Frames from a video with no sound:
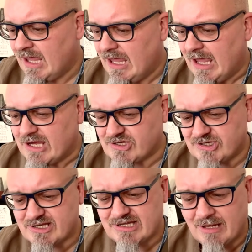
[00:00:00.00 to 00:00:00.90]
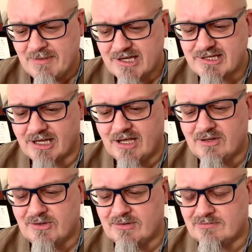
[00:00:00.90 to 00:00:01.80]
It's just amazing
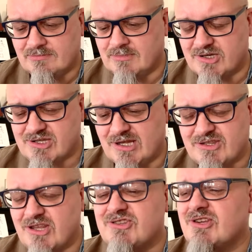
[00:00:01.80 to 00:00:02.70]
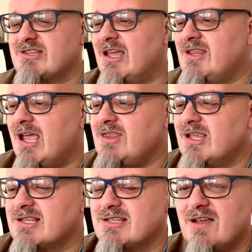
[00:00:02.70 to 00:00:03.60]
how much there's just in
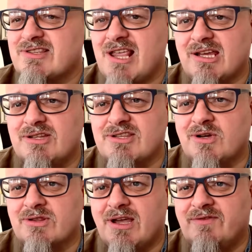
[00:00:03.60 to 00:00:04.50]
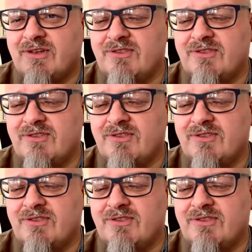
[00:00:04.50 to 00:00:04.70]
this second sock that I've done.